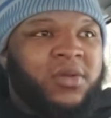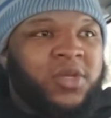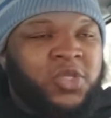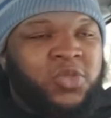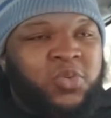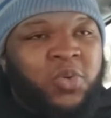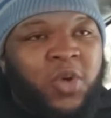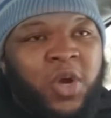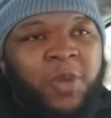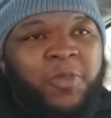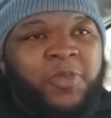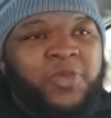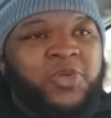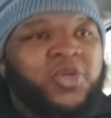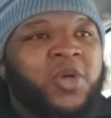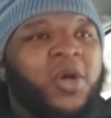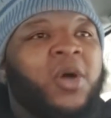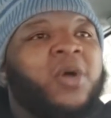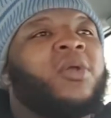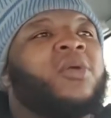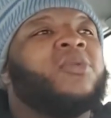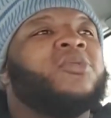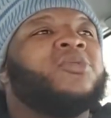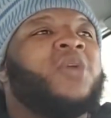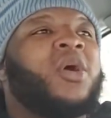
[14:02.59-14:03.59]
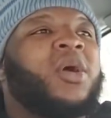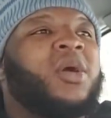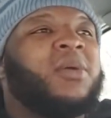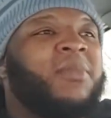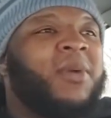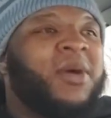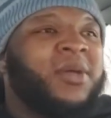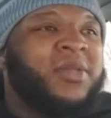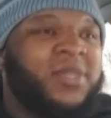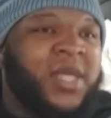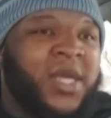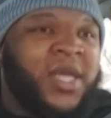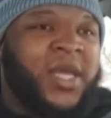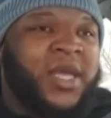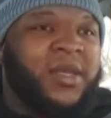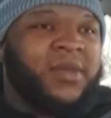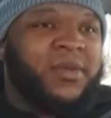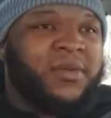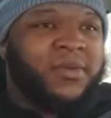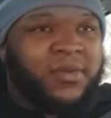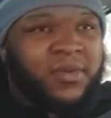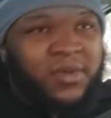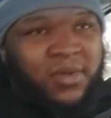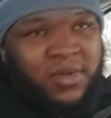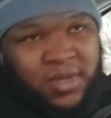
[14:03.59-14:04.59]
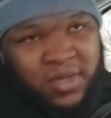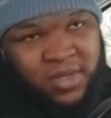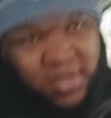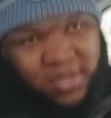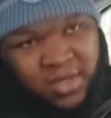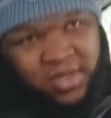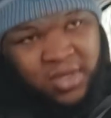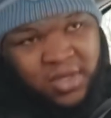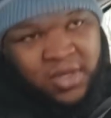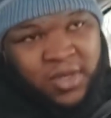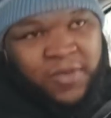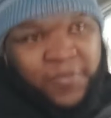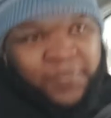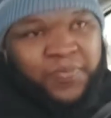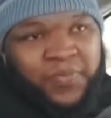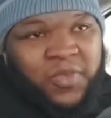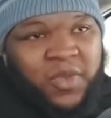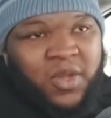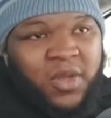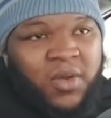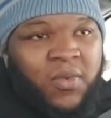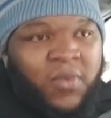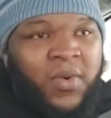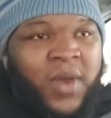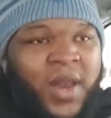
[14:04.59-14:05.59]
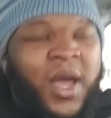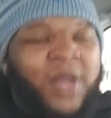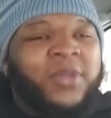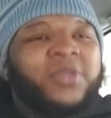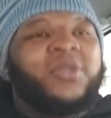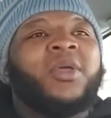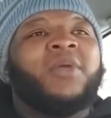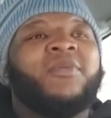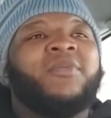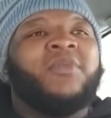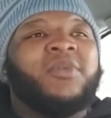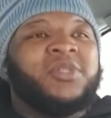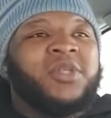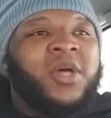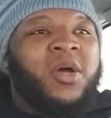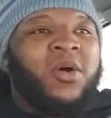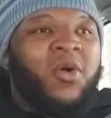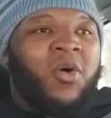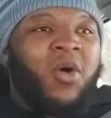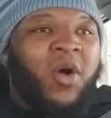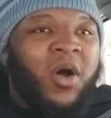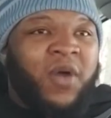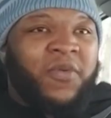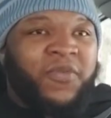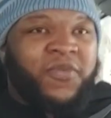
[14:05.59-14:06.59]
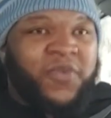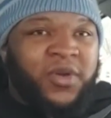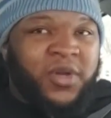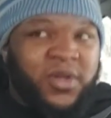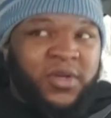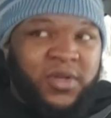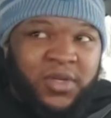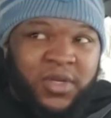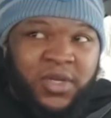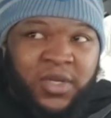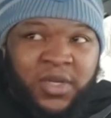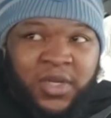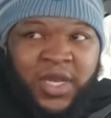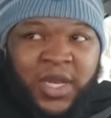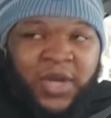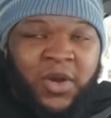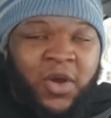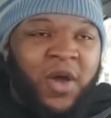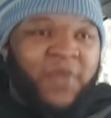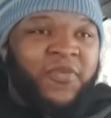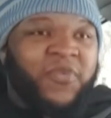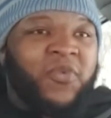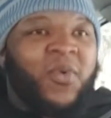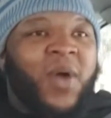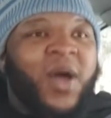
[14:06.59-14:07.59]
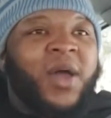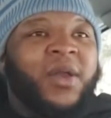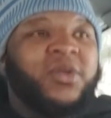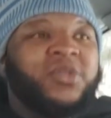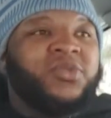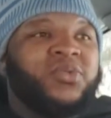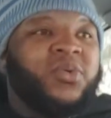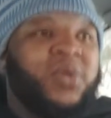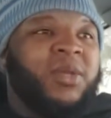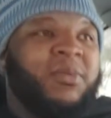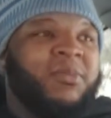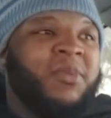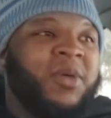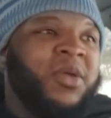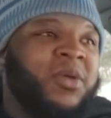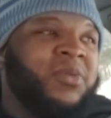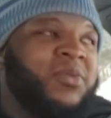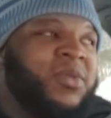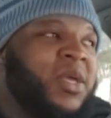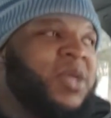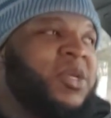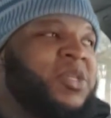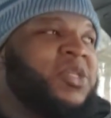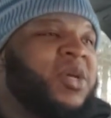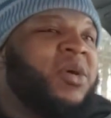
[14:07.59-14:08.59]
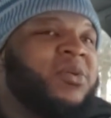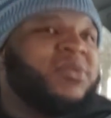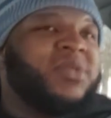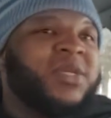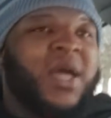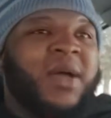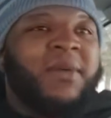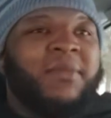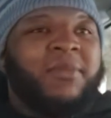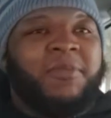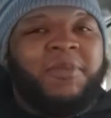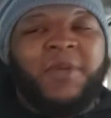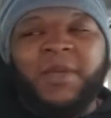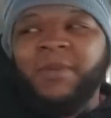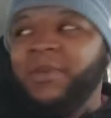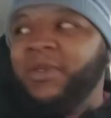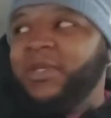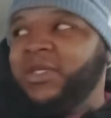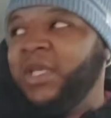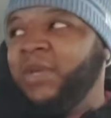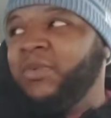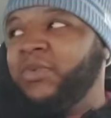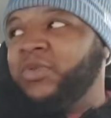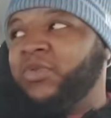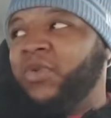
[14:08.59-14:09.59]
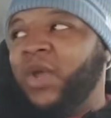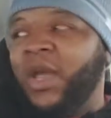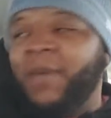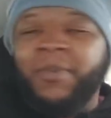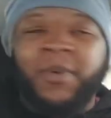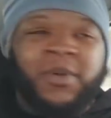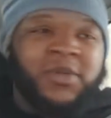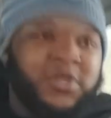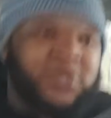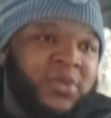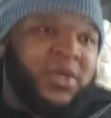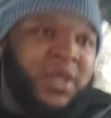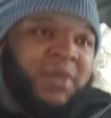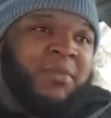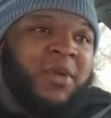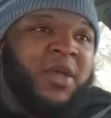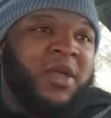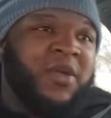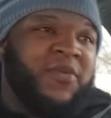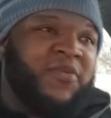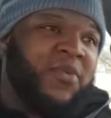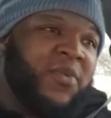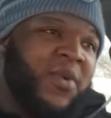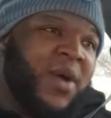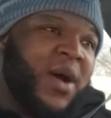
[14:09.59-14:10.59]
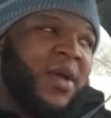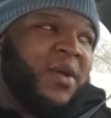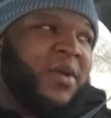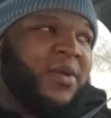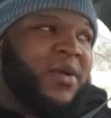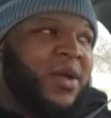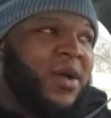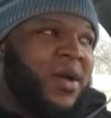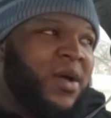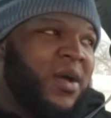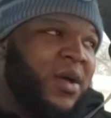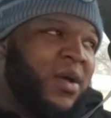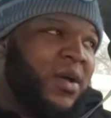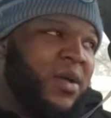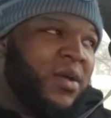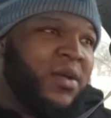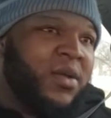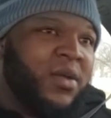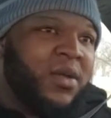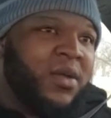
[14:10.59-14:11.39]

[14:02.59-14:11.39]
Swirl Patrol don't talk about that. Without the, if the zone didn't offer Wilder $20 million, you think Showtime and PBC would scrape up $20 million for Wilder? Nah.